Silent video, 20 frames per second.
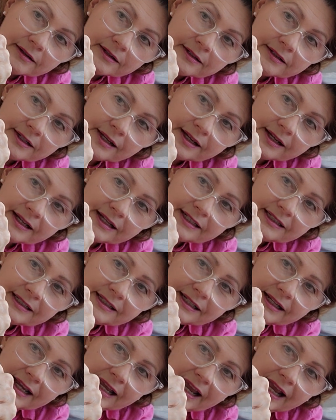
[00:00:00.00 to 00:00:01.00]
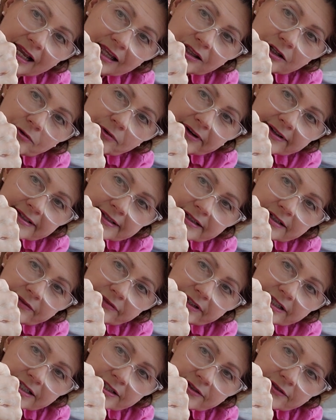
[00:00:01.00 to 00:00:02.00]
done and the rest of
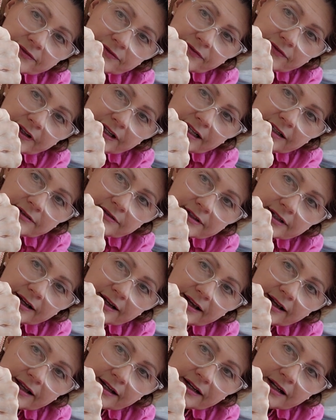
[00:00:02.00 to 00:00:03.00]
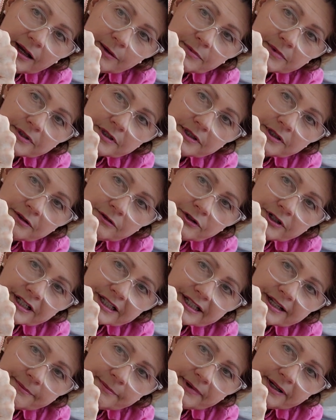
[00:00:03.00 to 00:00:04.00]
his feet done up to
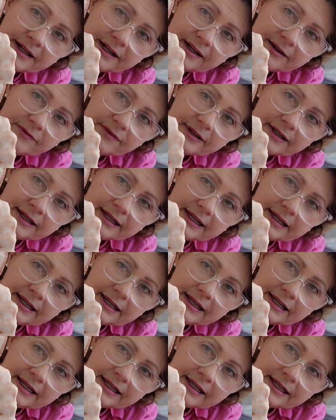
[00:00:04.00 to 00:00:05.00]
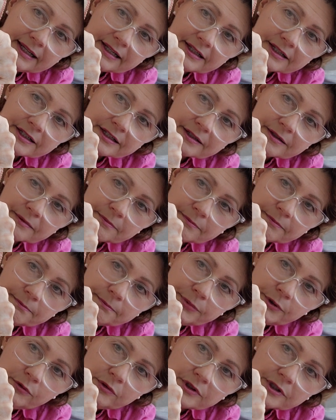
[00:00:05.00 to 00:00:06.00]
just above his
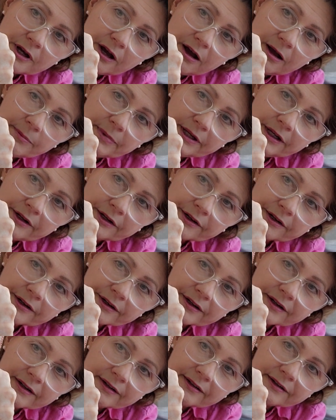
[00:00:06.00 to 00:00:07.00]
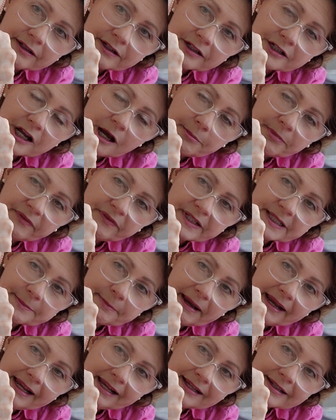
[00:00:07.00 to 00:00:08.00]
boot top here, the top of his
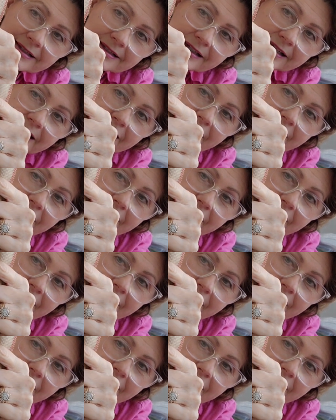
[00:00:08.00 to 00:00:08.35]
pants.